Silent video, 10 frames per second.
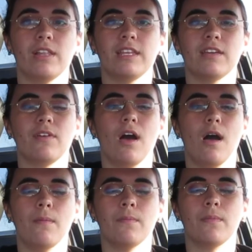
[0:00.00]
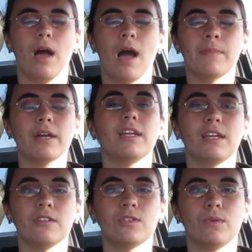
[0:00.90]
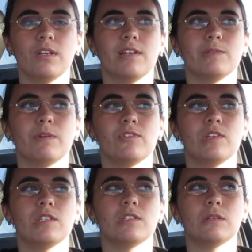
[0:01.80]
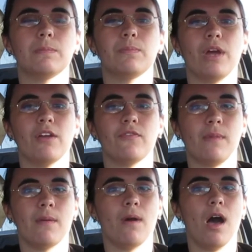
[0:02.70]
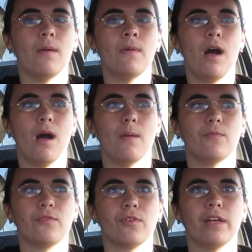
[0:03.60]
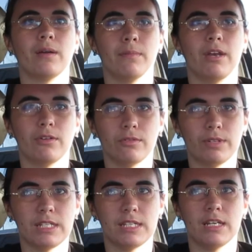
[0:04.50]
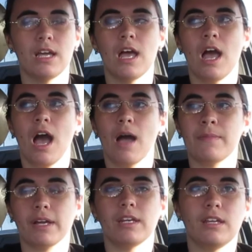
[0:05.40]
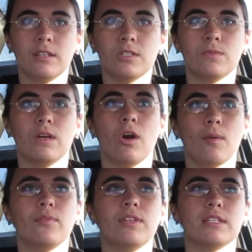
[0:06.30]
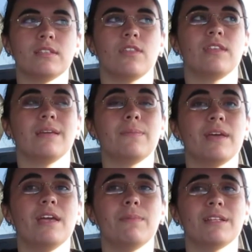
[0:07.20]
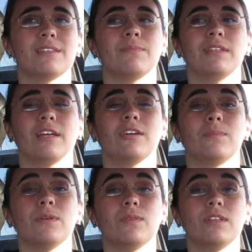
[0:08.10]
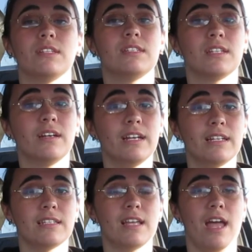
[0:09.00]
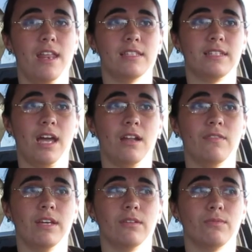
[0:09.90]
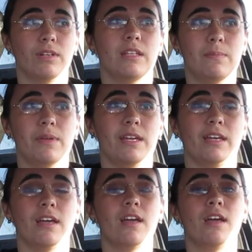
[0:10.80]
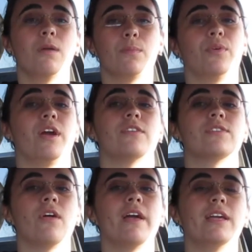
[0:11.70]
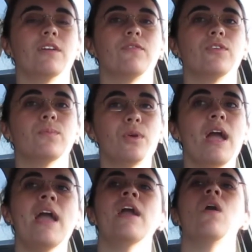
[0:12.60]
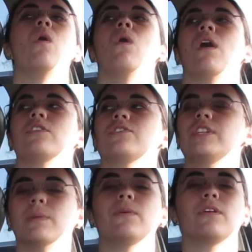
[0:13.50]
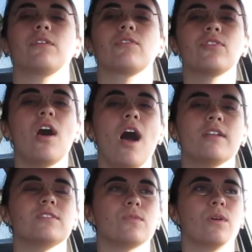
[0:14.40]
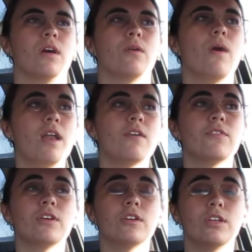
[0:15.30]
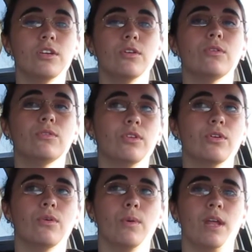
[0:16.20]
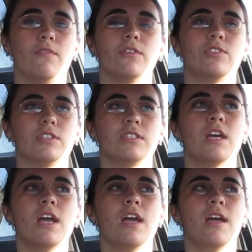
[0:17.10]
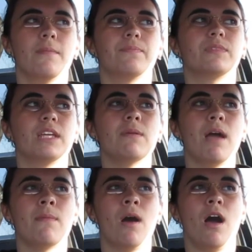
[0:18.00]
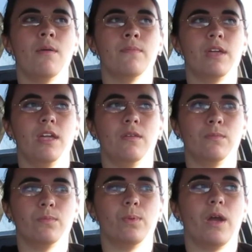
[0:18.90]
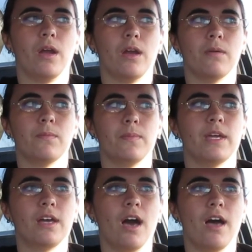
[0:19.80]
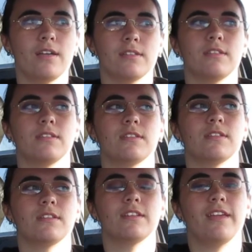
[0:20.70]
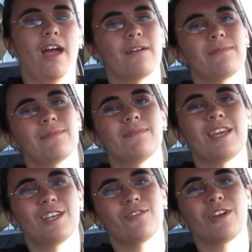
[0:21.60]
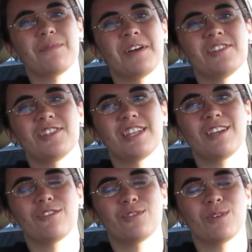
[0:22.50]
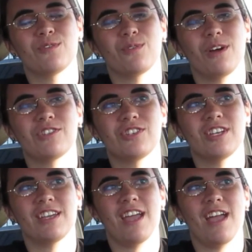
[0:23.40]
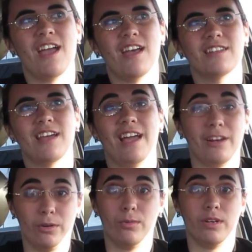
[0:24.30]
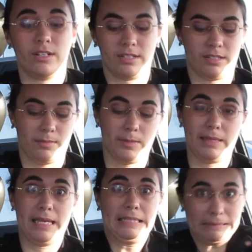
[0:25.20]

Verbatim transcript: I leave. Um, I'm not going to get into what it is, but just pray for my mom um, for like a medical reason. I'm not going to get into it. Hopefully it's nothing big, but it's something that could be really serious and it's kind of like a really big prayer. So like if you pray or just keep her in your thoughts or whatever you do or whatever, just keep my mom in prayer because yeah. Thank you very much. Thank you so much for watching and I gotta go to work because I'm gonna be late.